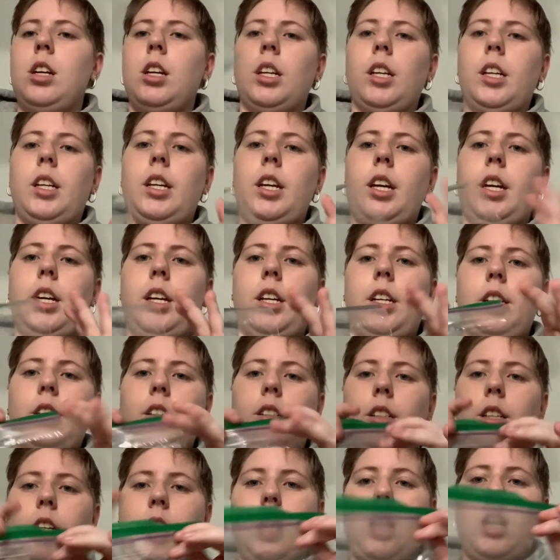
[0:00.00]
Get
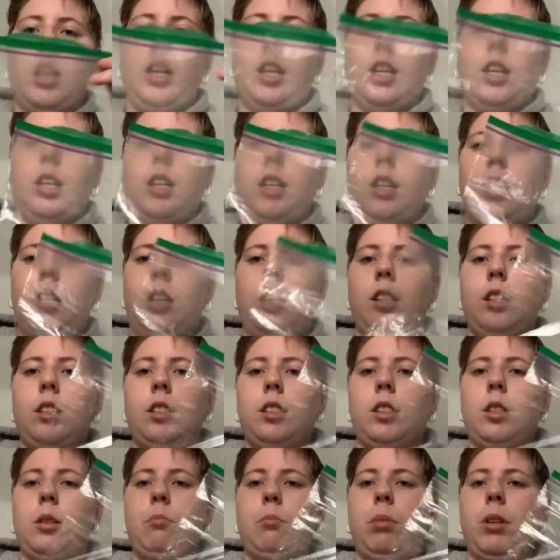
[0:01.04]

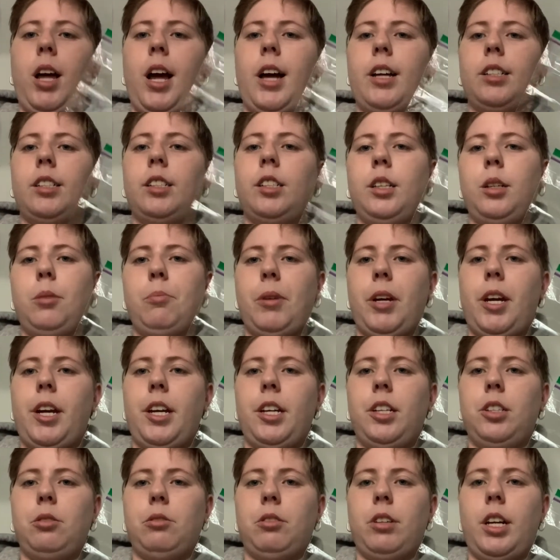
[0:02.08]
some plastic
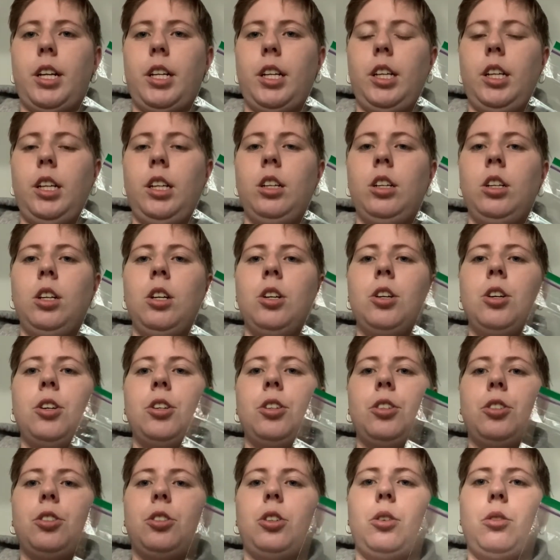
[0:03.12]
bags ready
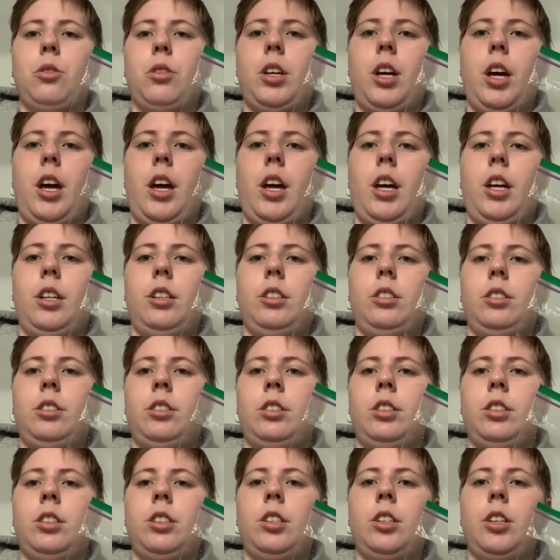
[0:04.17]
so that
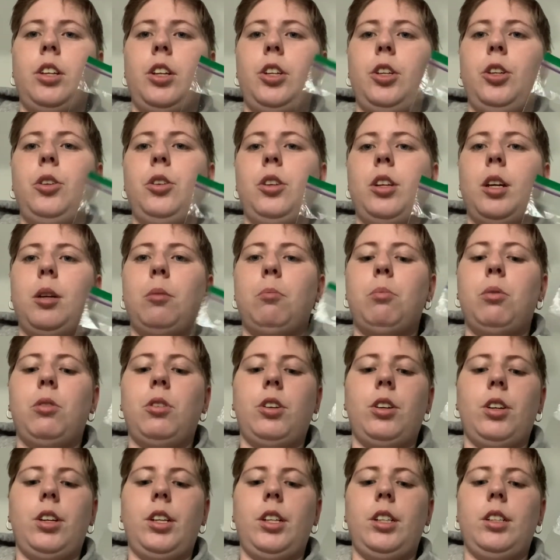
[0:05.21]
you can
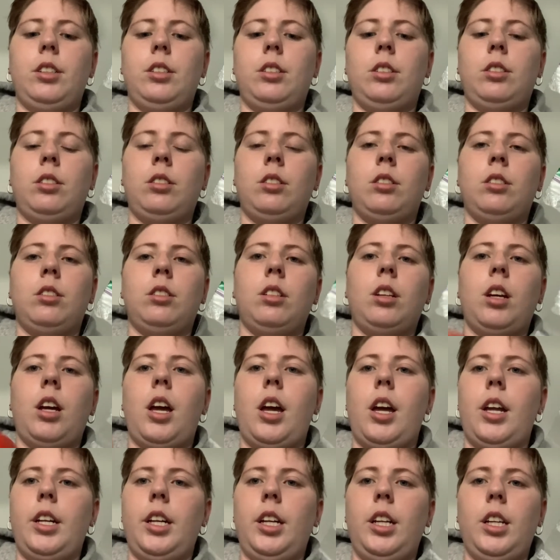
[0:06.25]
put
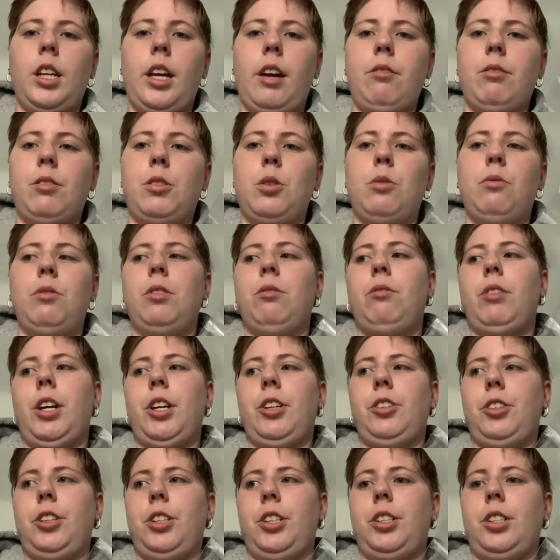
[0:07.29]
any leftover
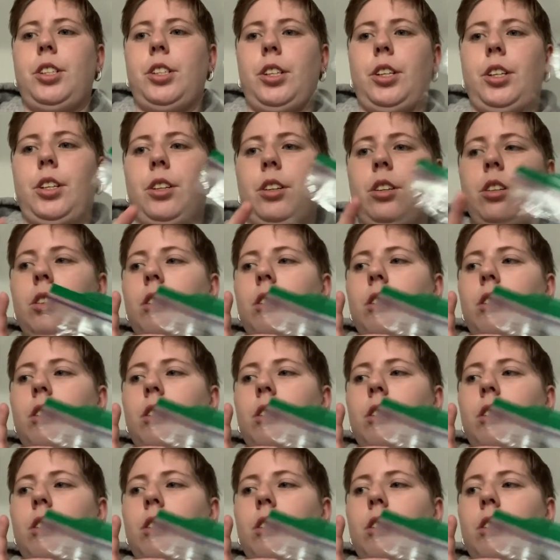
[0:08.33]
veggies in.